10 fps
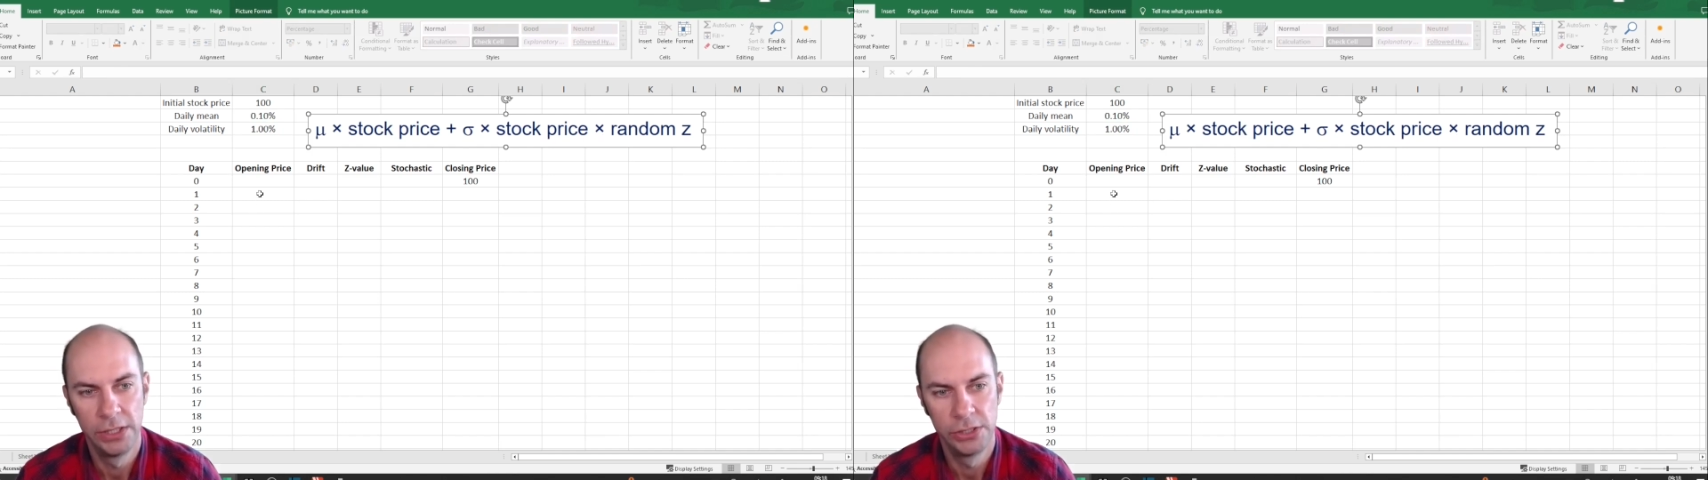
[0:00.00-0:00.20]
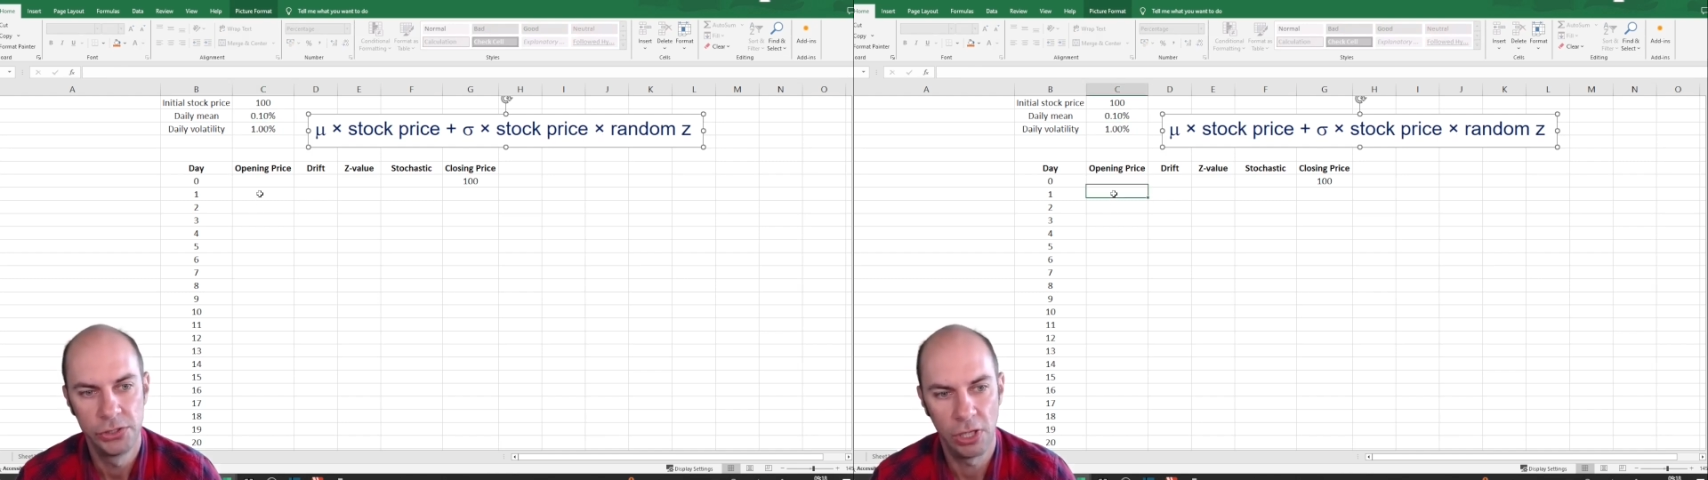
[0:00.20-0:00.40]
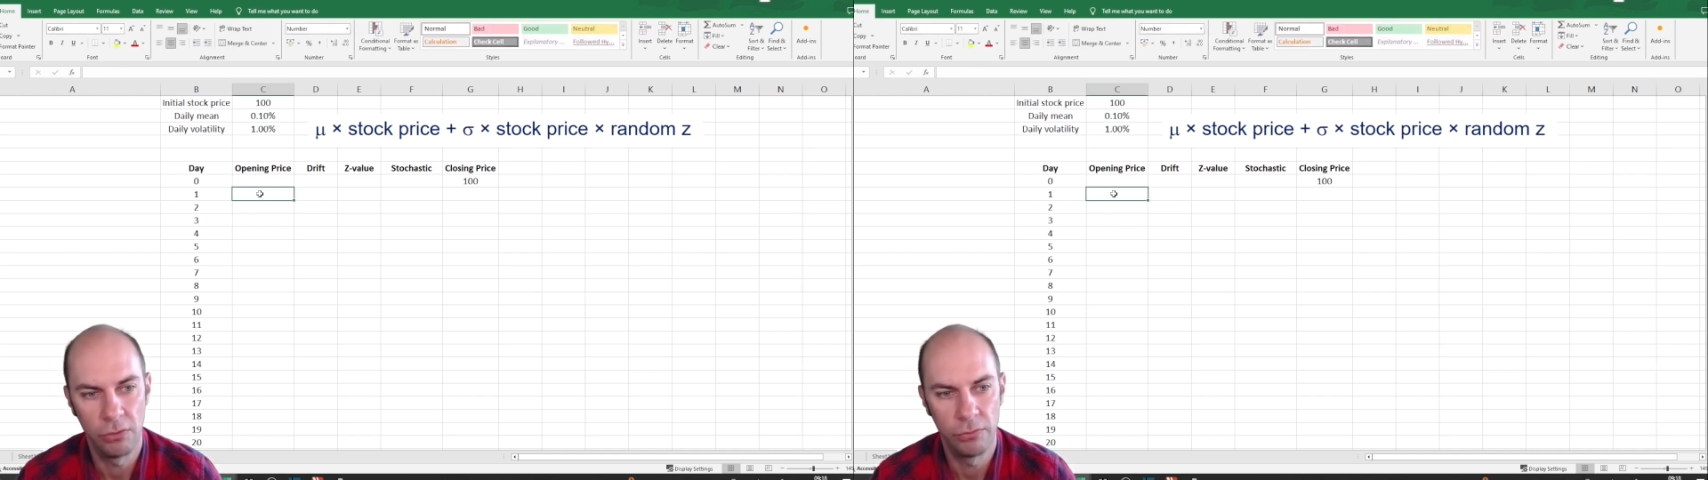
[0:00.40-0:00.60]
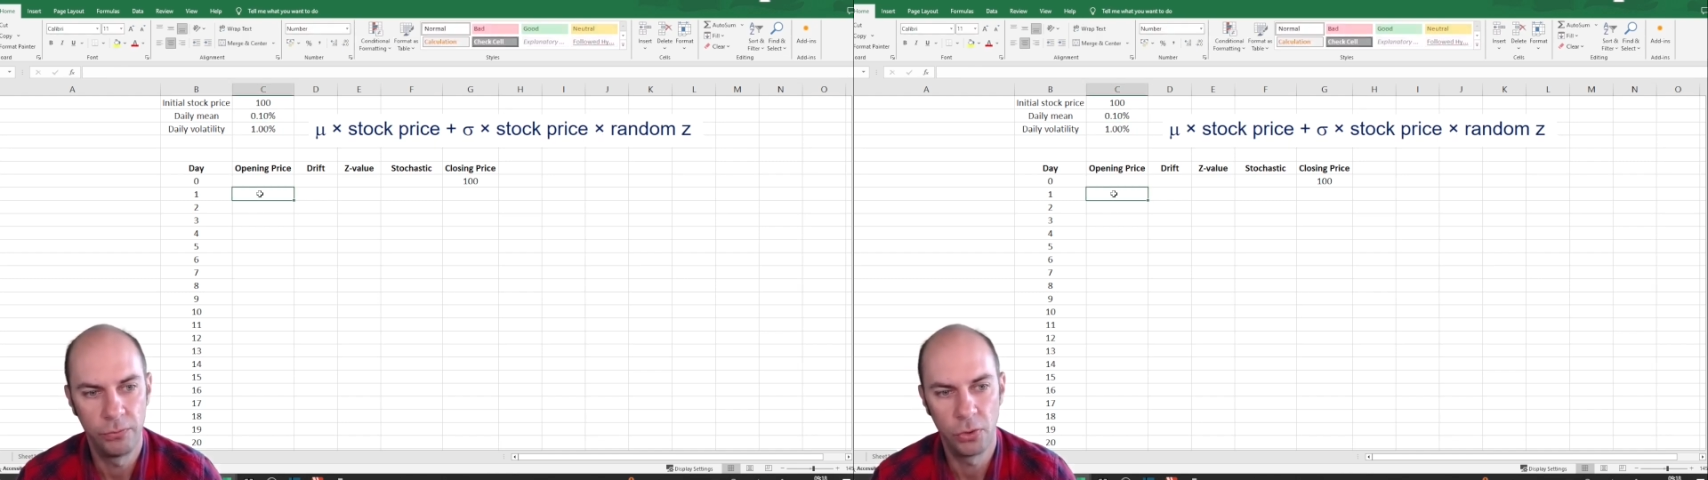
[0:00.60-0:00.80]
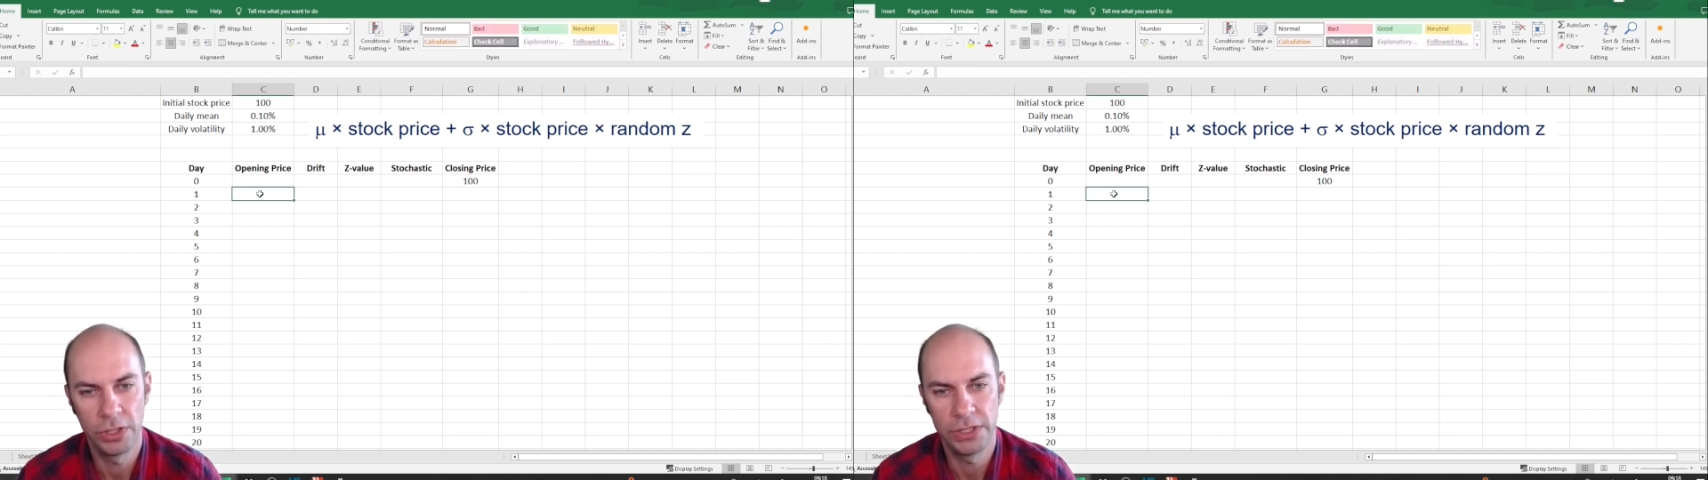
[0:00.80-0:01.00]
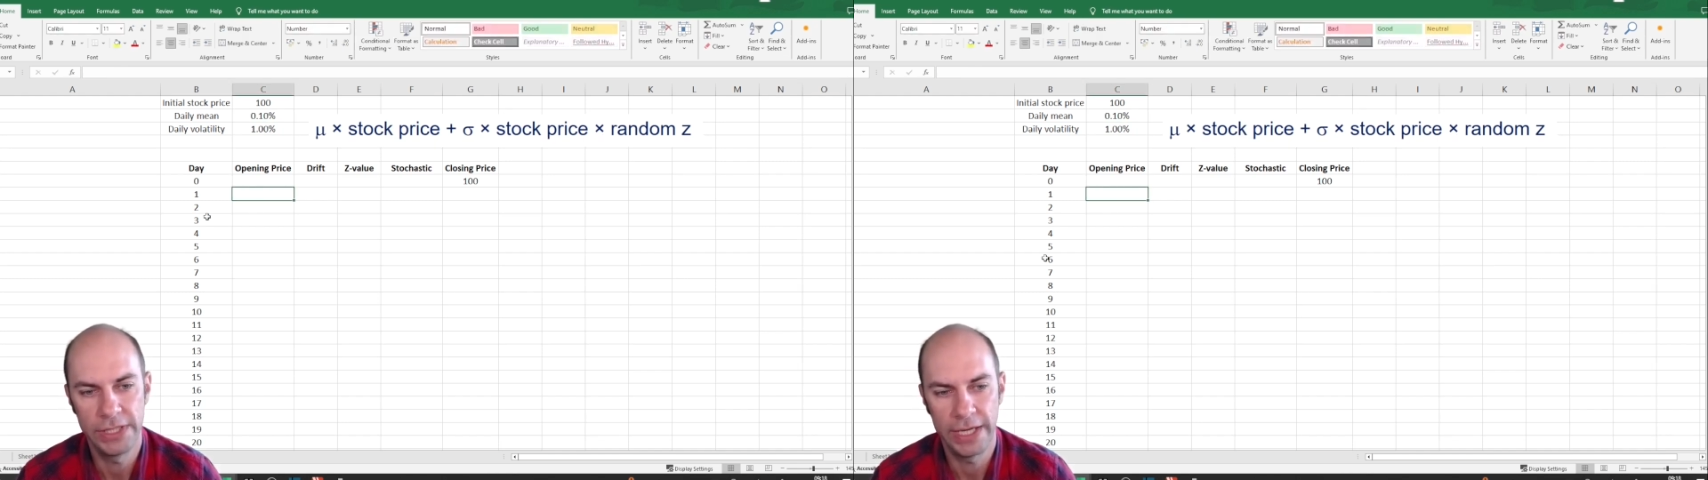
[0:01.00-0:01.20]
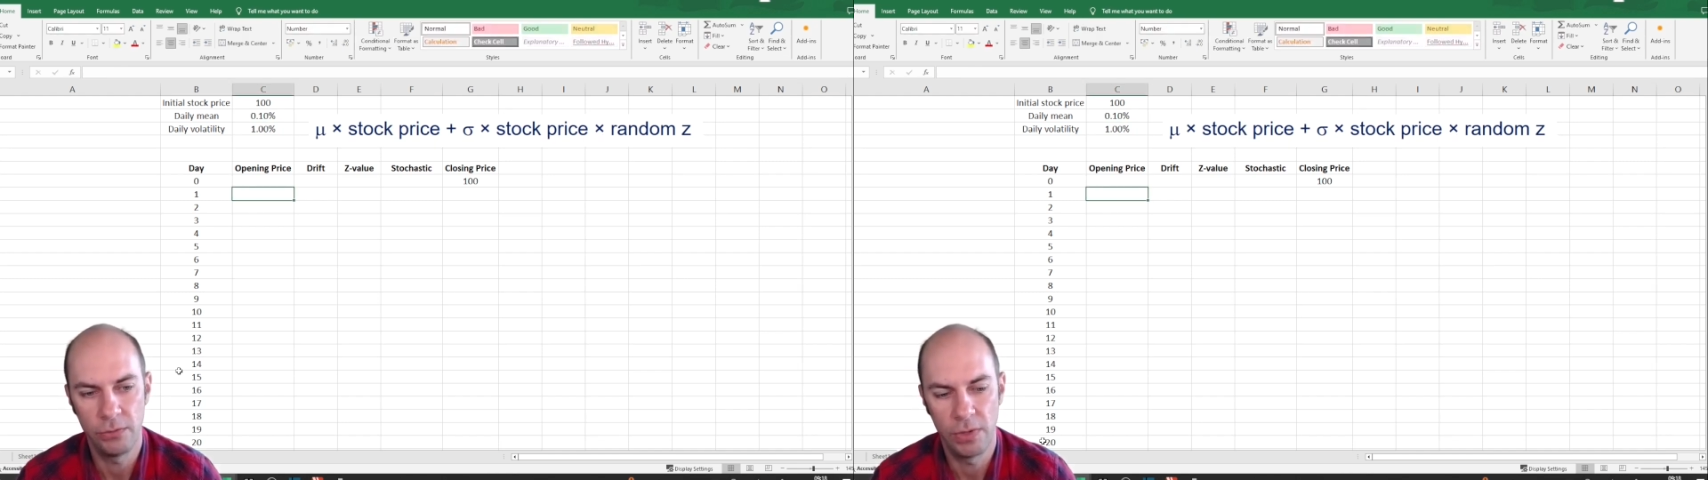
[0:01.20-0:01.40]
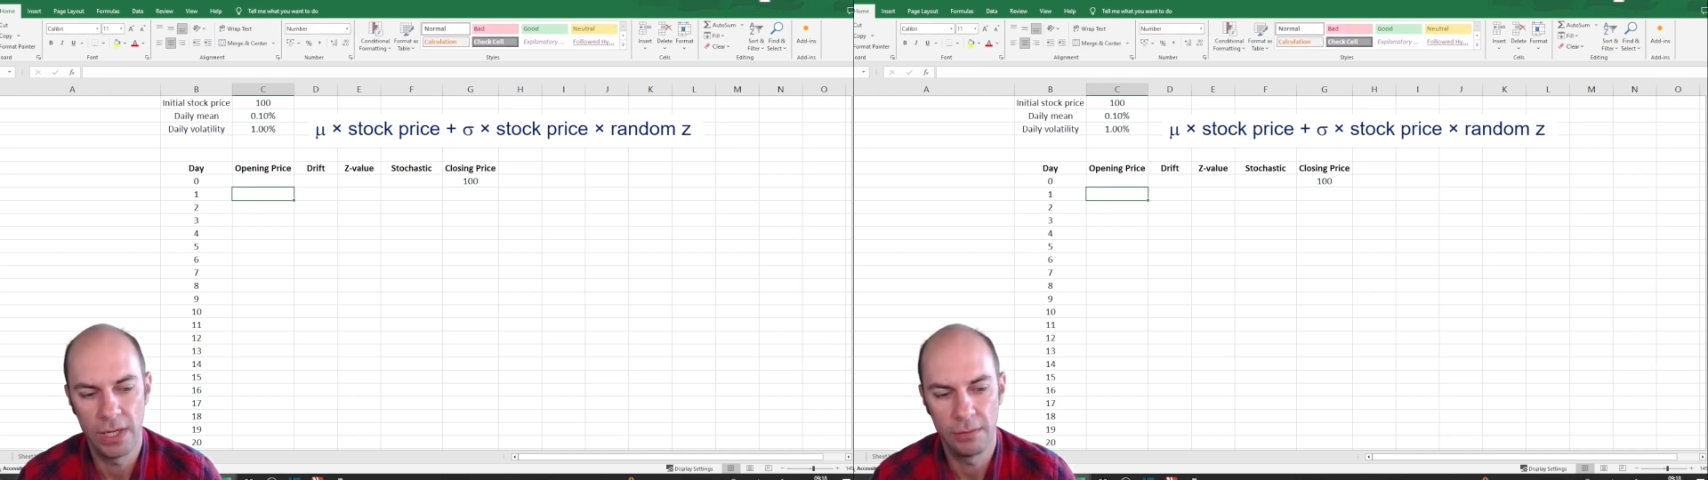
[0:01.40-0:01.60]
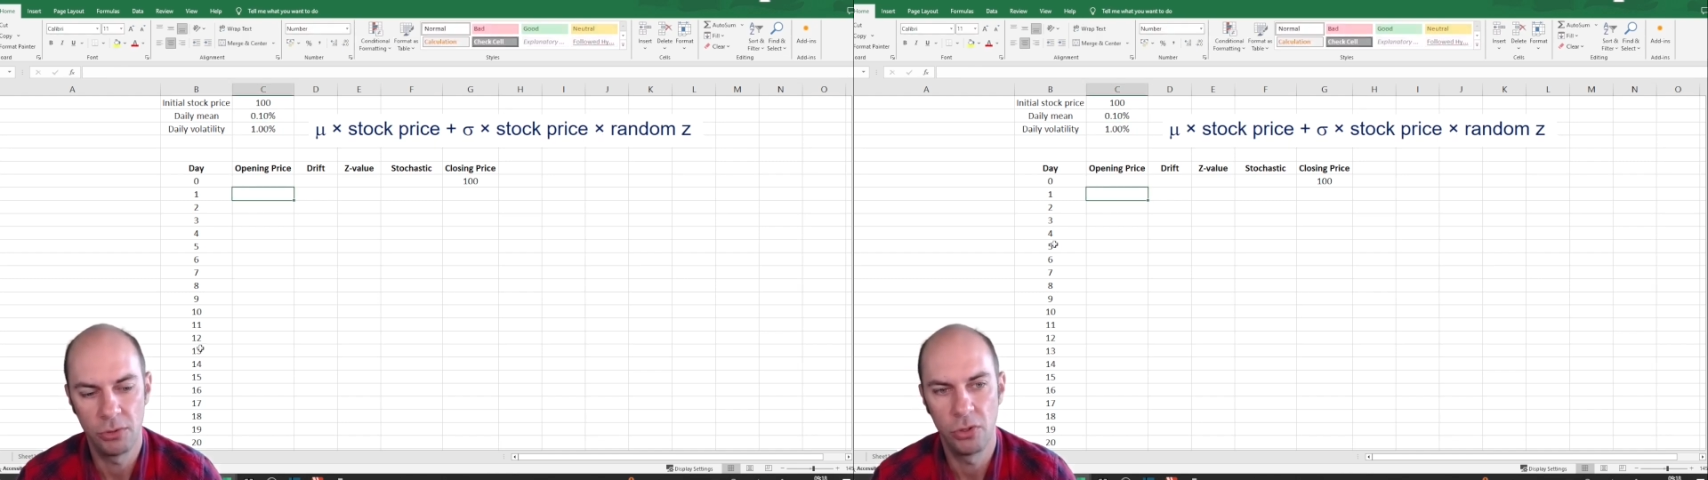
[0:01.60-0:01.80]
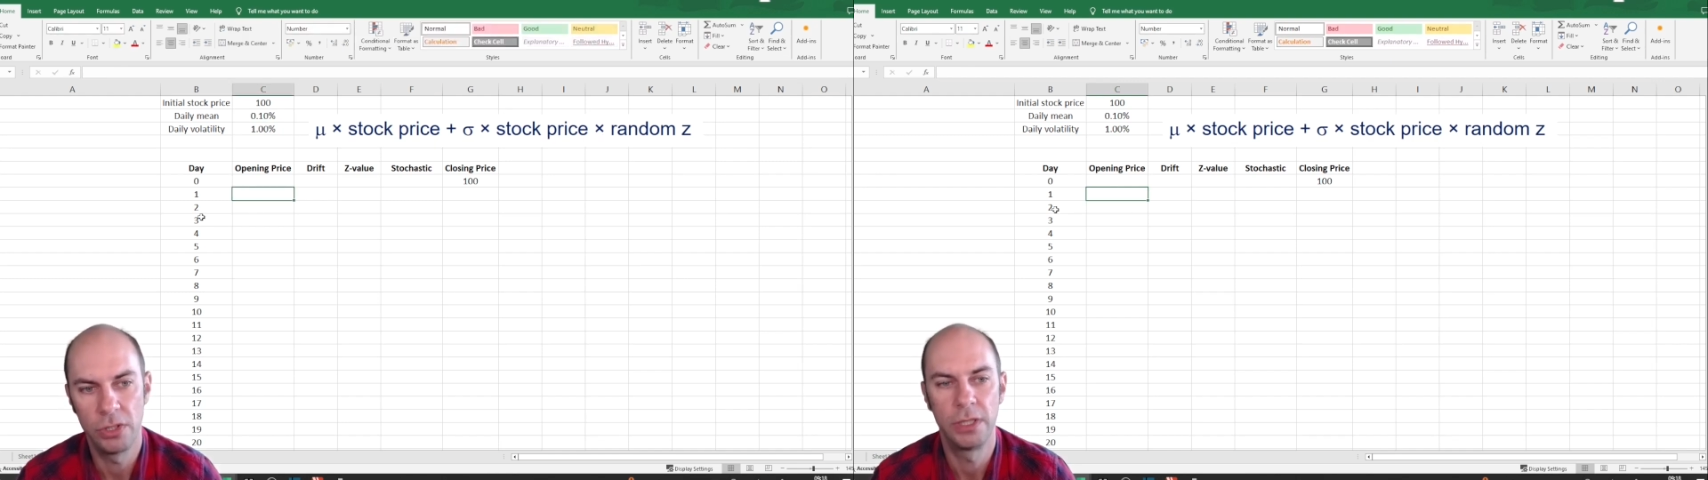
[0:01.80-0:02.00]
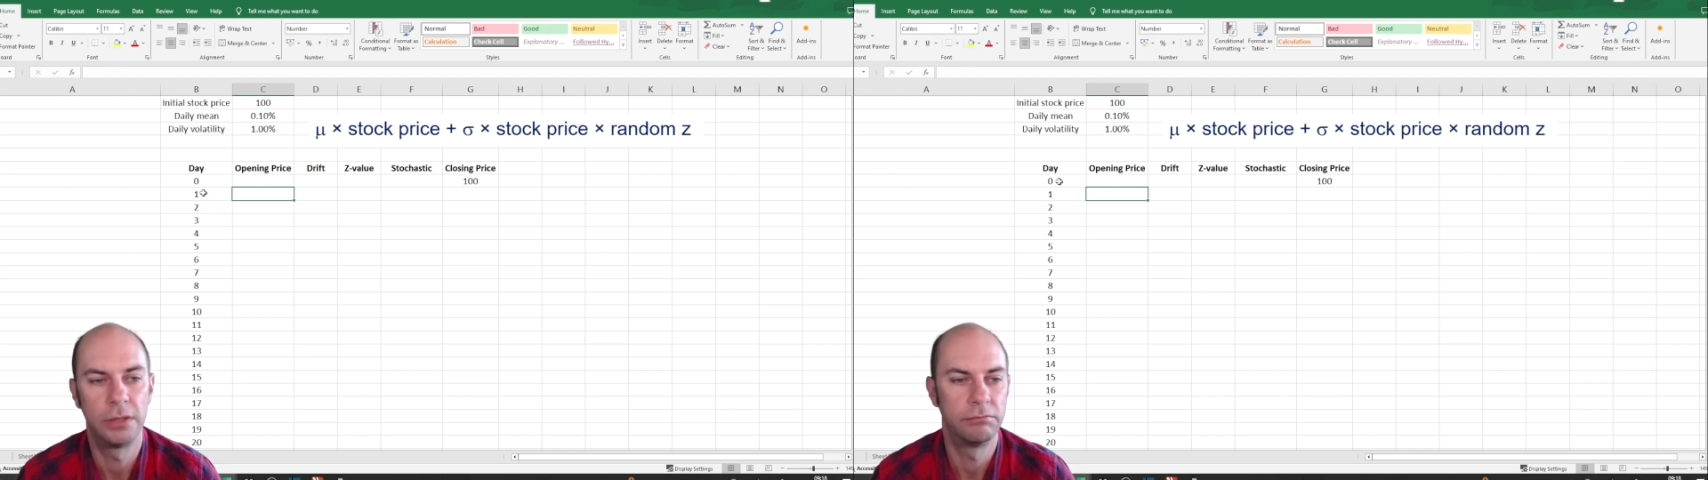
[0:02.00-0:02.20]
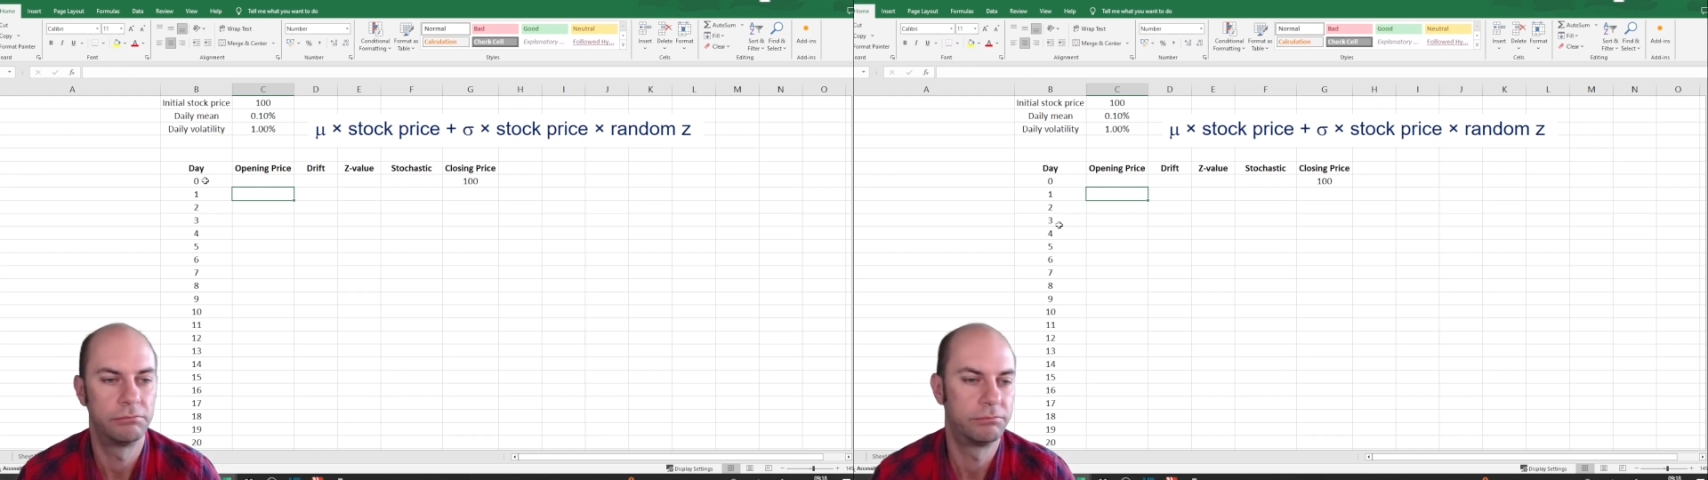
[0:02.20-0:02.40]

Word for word: So for day one, I'm going to